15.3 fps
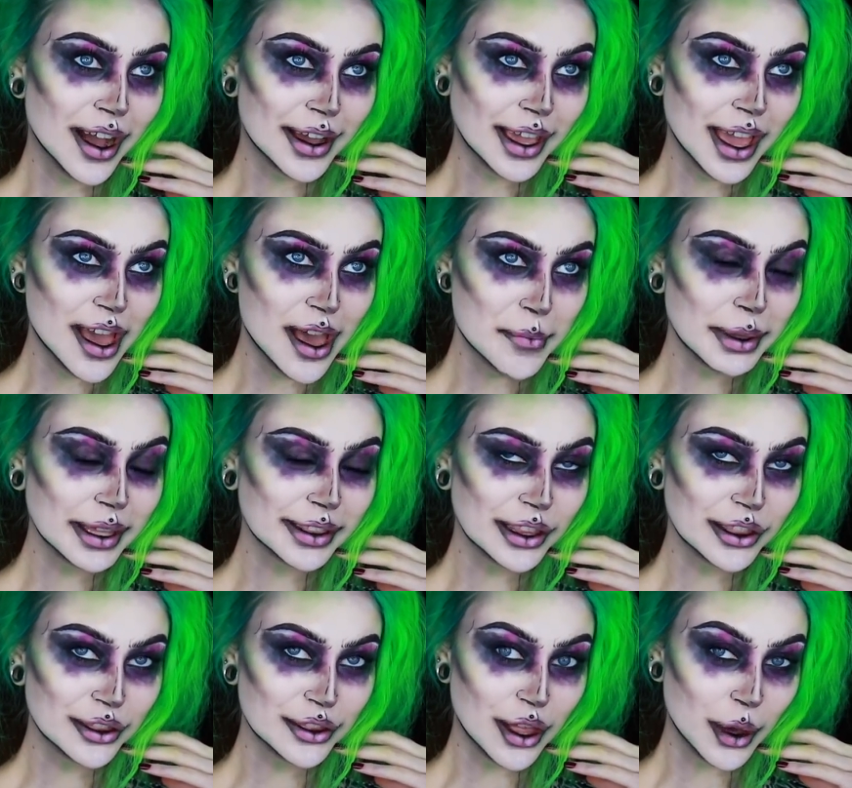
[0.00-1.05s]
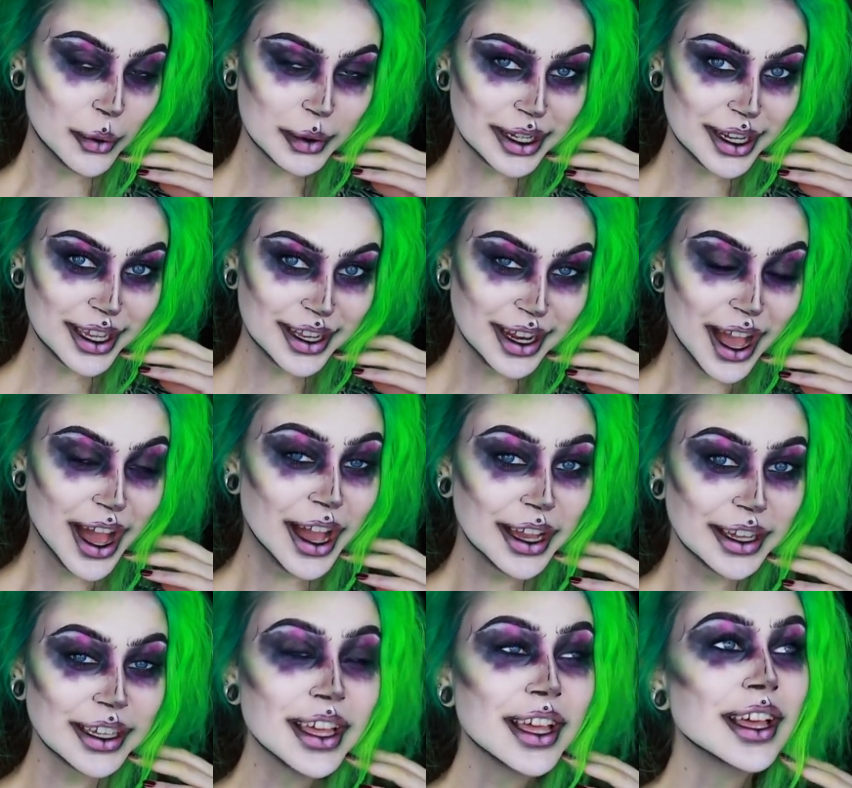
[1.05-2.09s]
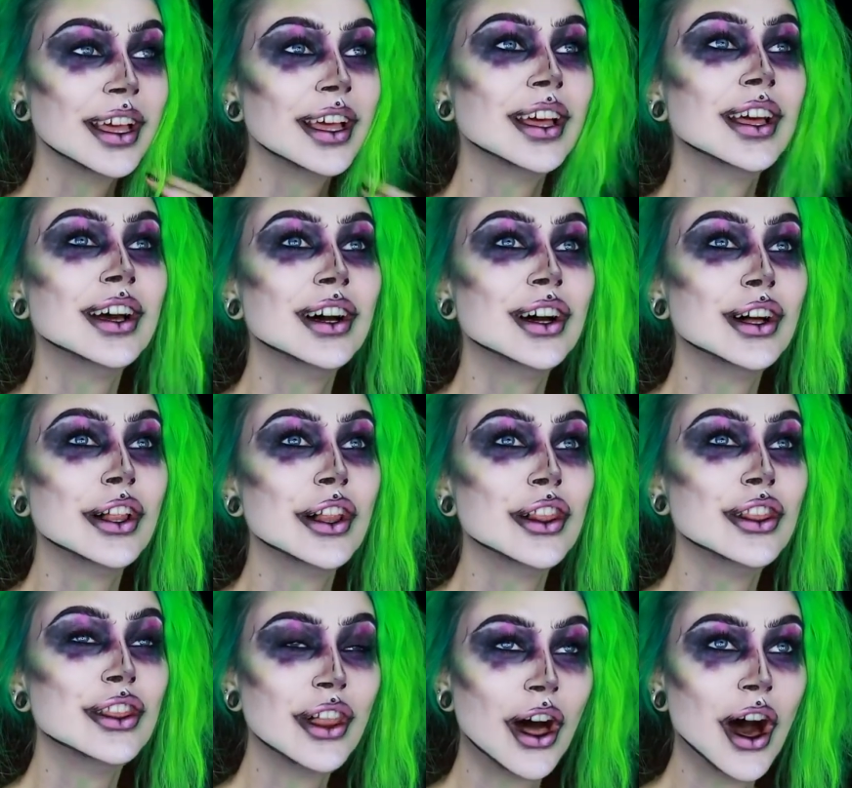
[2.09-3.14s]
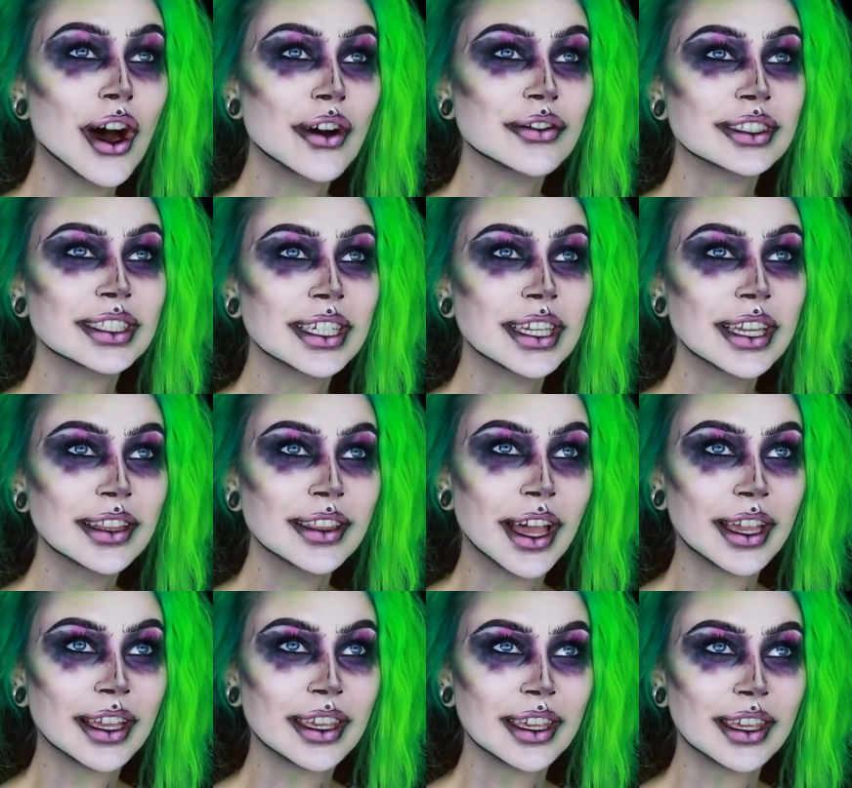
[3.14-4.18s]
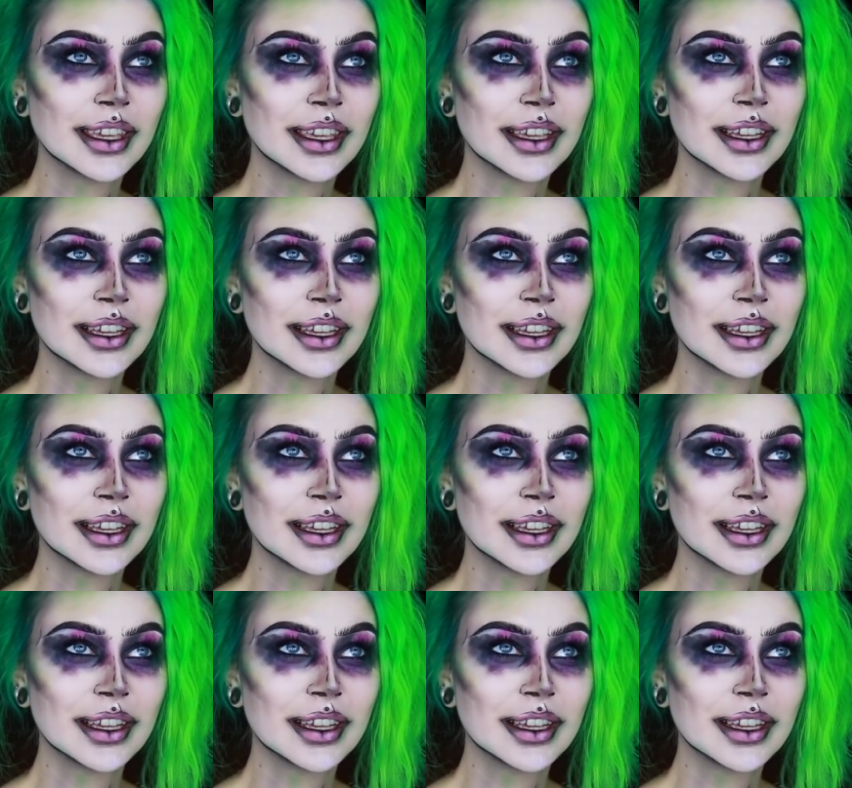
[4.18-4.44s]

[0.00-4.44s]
I am in love with it. I love the, like,